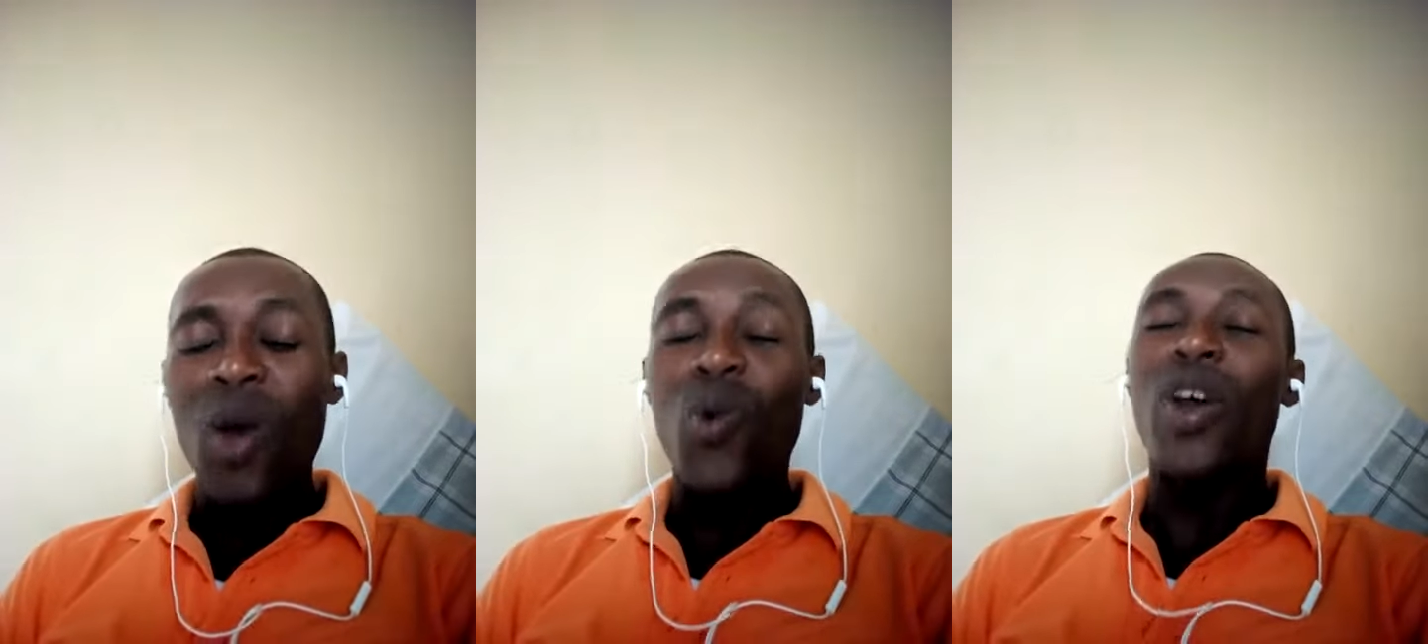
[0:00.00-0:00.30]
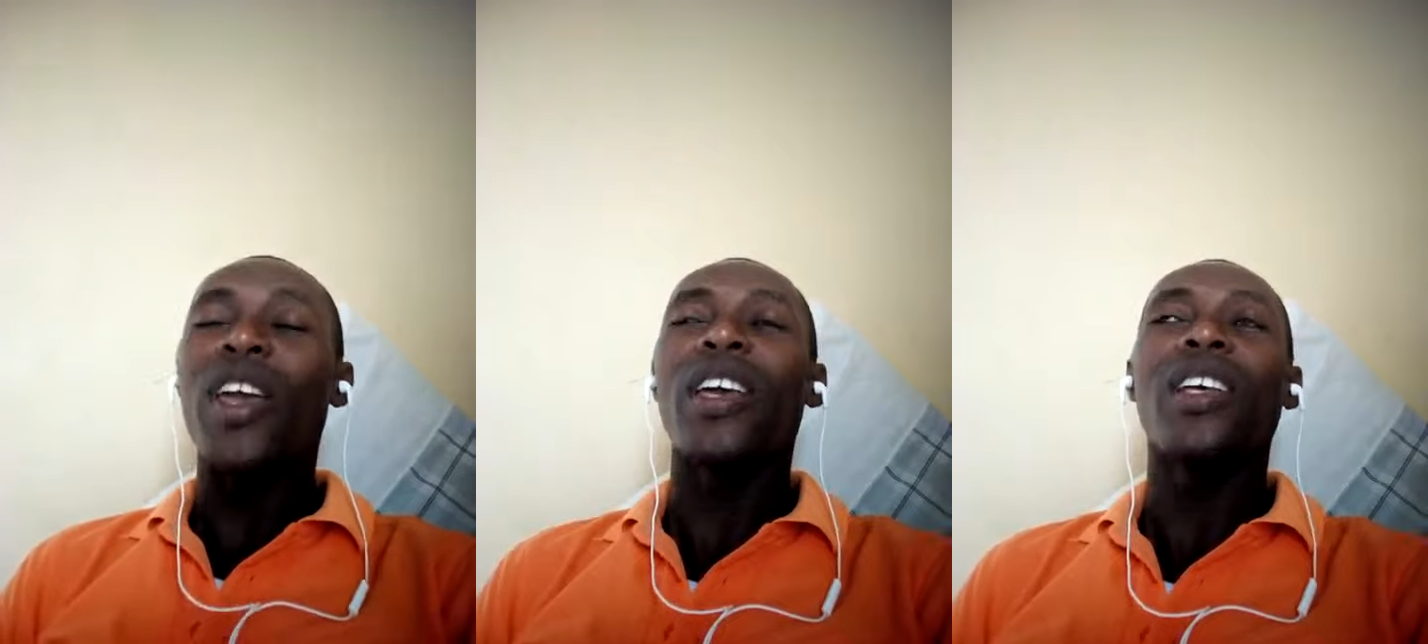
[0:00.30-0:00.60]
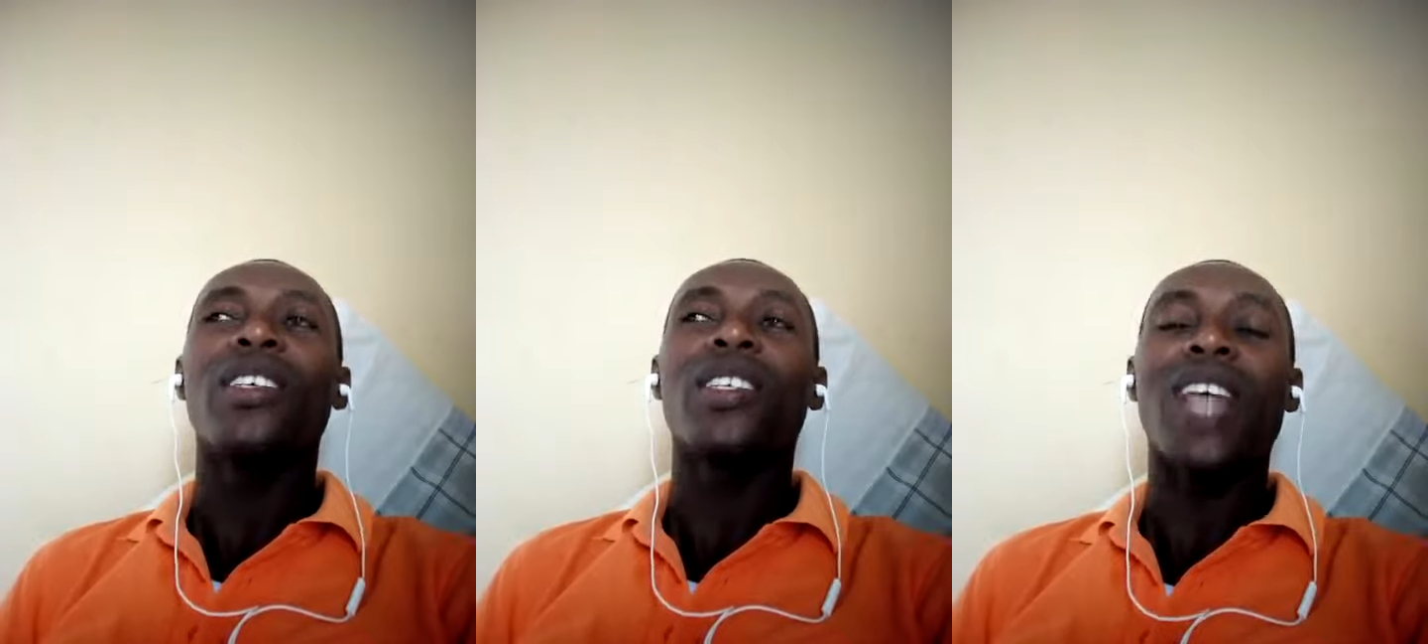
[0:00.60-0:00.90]

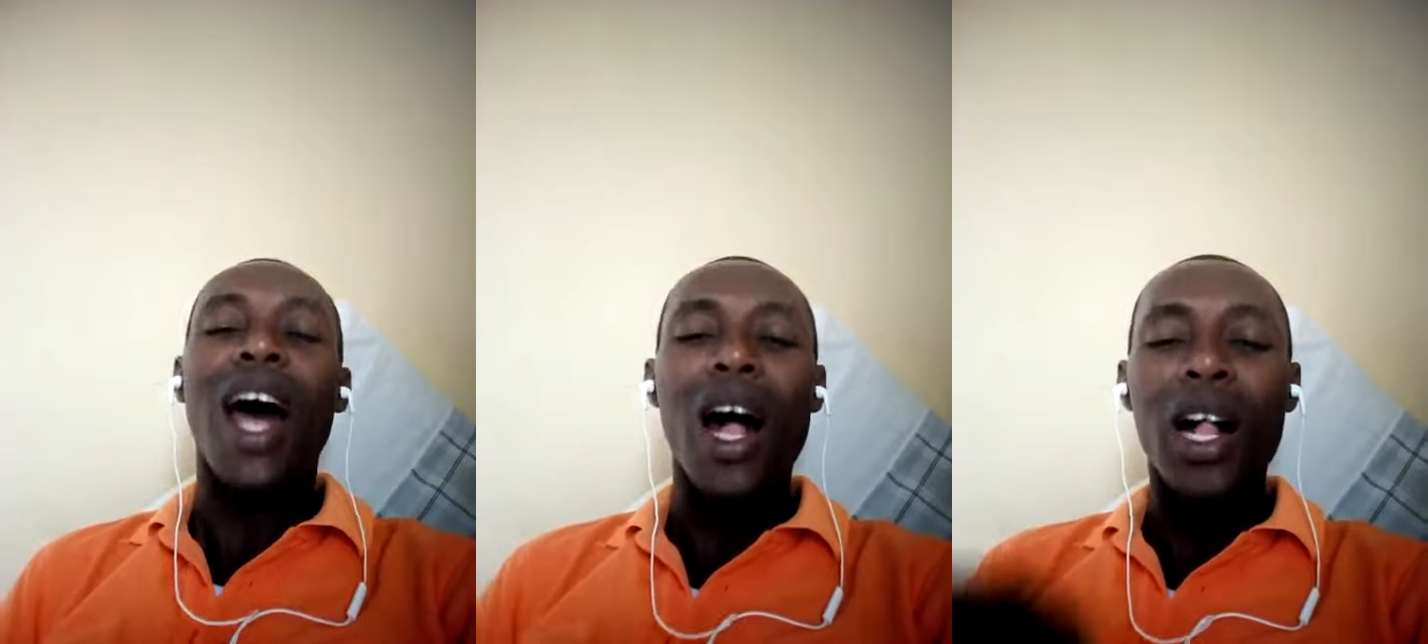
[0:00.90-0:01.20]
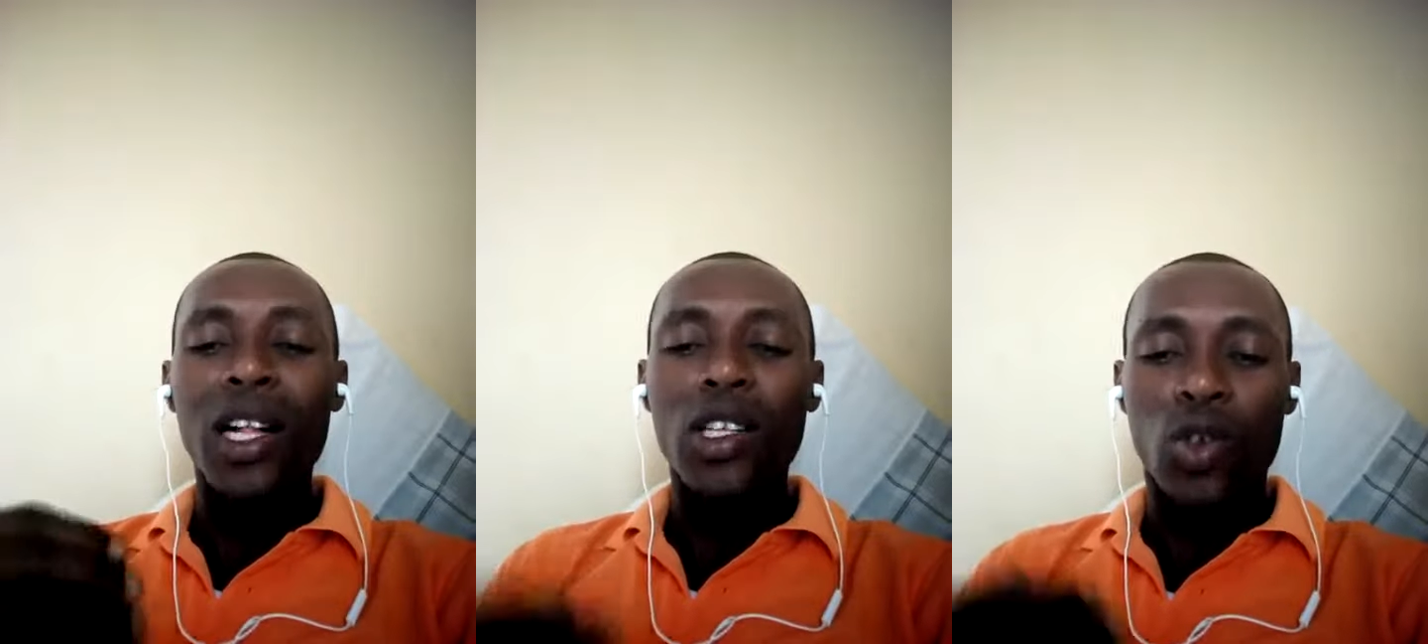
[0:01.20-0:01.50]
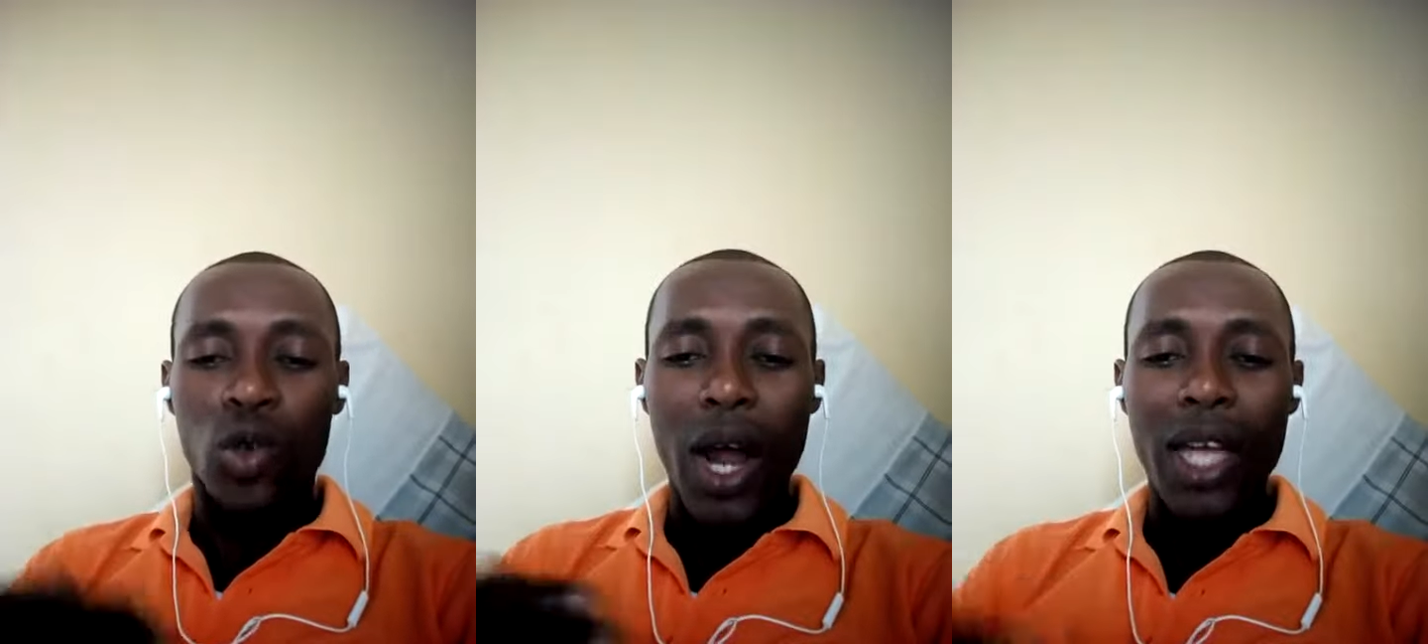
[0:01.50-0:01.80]
we shall
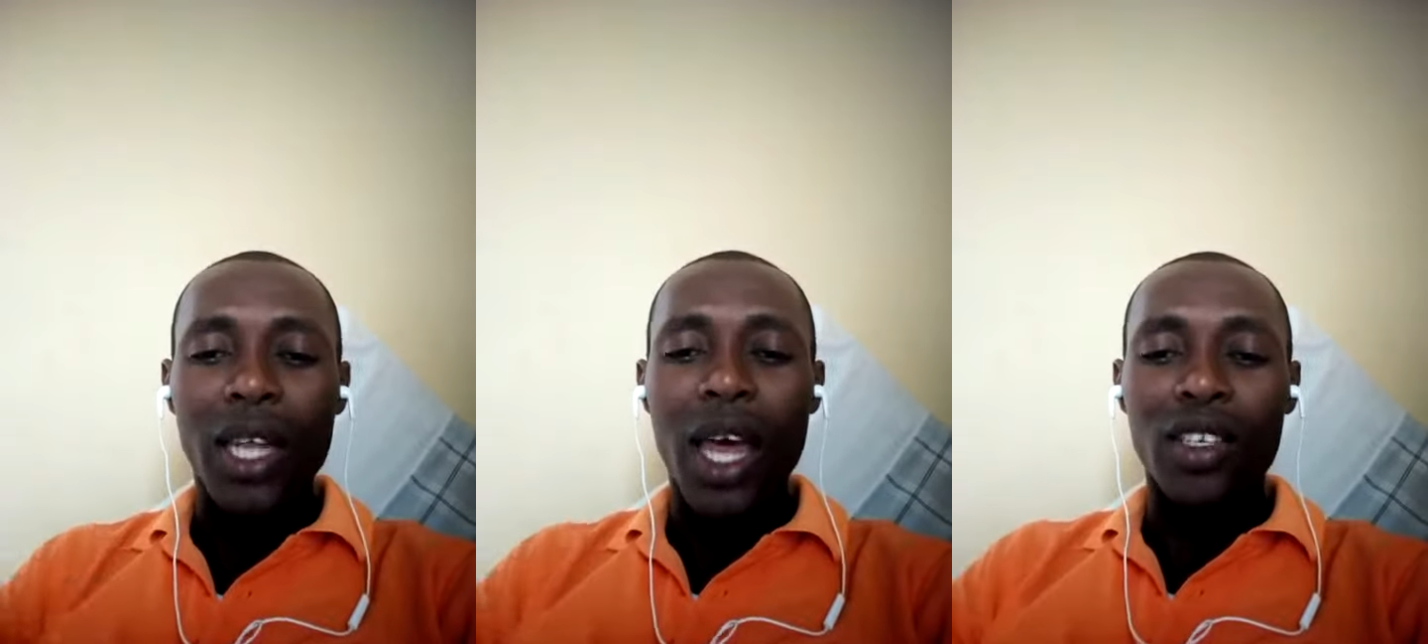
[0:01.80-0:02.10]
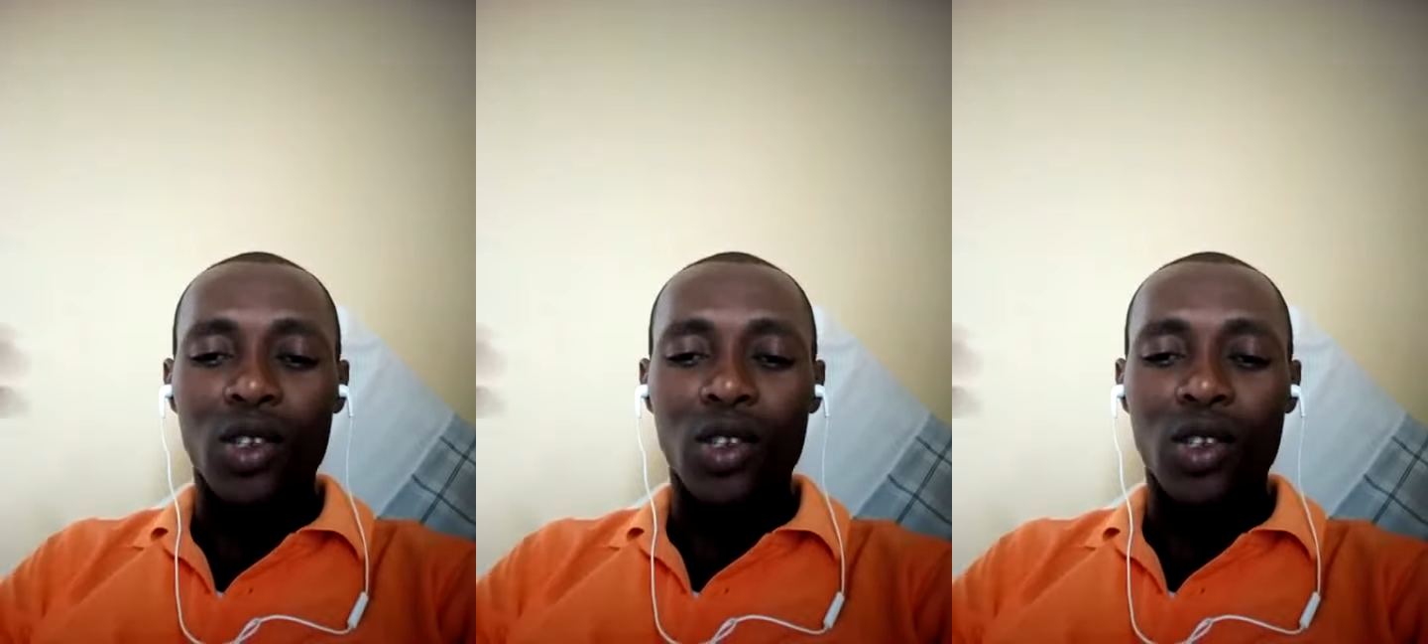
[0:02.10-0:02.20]
tread the